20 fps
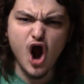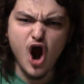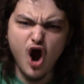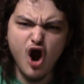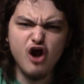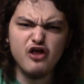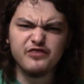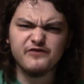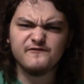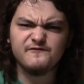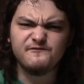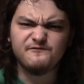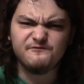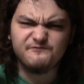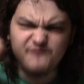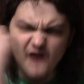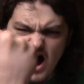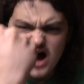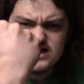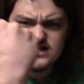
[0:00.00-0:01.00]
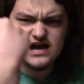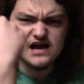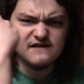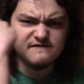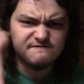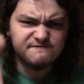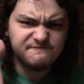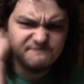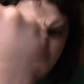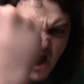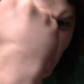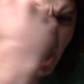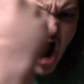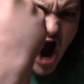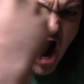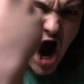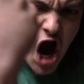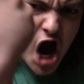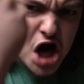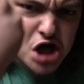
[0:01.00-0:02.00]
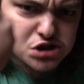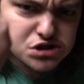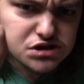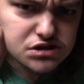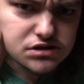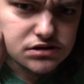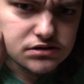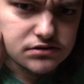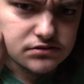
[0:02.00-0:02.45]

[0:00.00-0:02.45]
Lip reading: Earth fucking first.